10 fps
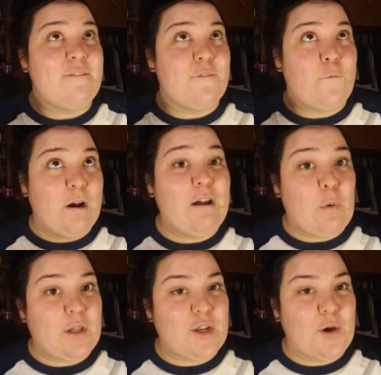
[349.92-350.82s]
very
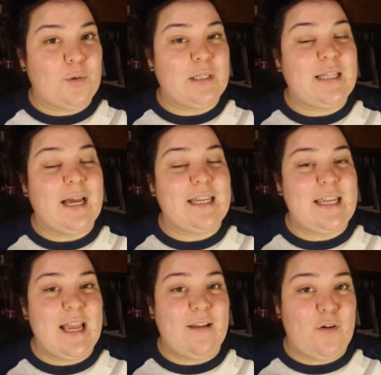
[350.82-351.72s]
well known, that
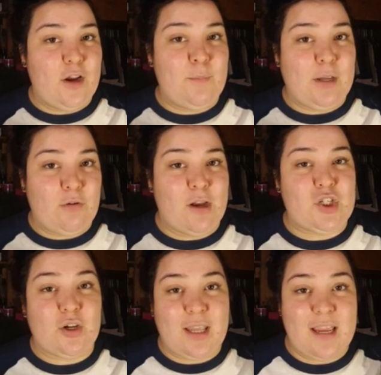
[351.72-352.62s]
he had a very big
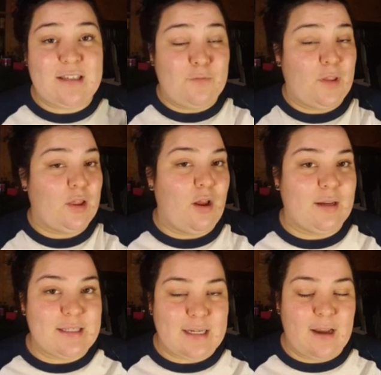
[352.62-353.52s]
crush on Casey for the
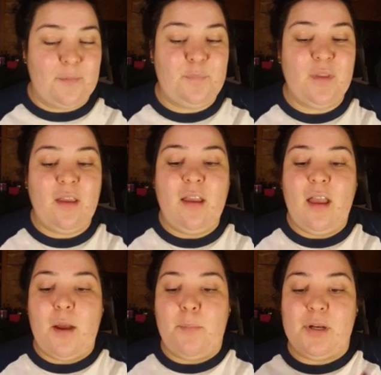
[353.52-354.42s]
longest time,
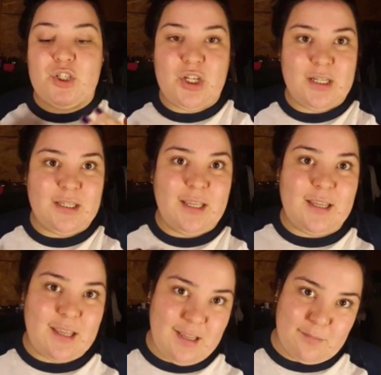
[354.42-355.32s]
but she didn't
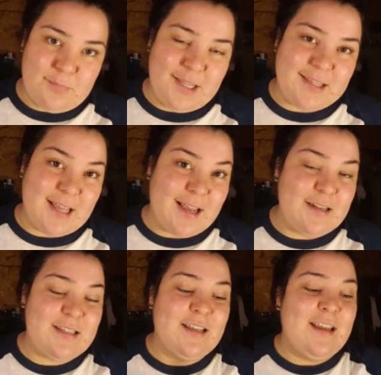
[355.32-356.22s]
like him like
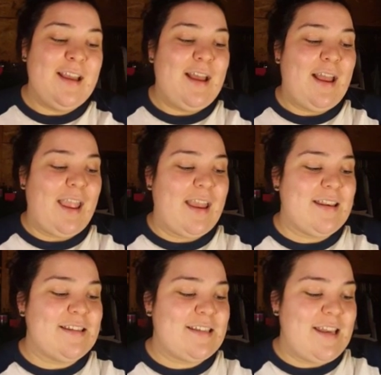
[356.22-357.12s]
that,
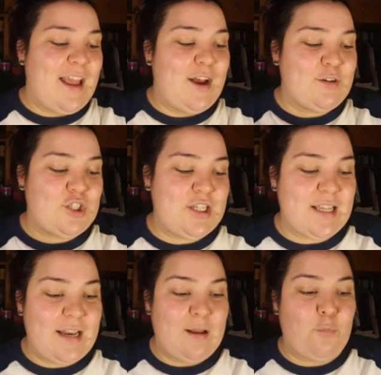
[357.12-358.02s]
and now she's
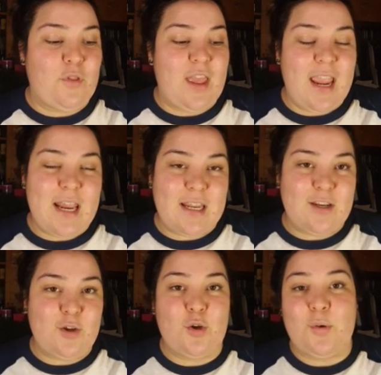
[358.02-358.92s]
ended up with
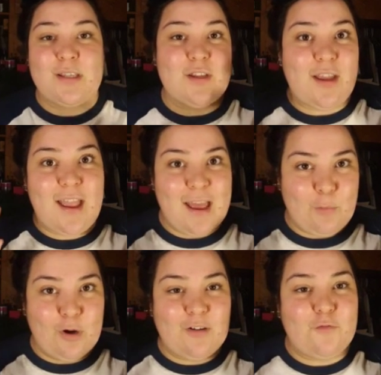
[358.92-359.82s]
Aiden, who is
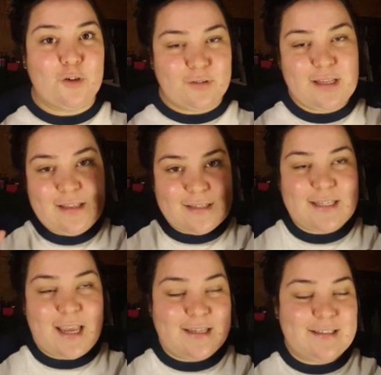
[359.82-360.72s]
Edward in this
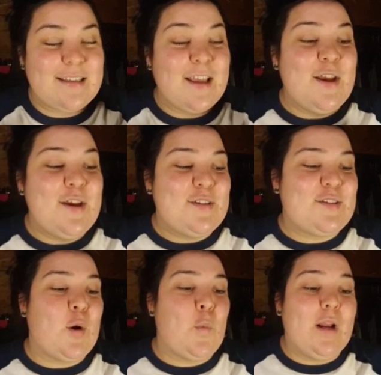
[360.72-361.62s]
case.
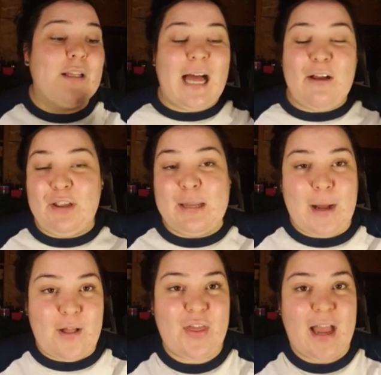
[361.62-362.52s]
So we're laughing
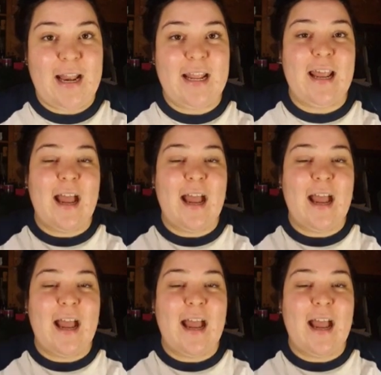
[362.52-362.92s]
about that, and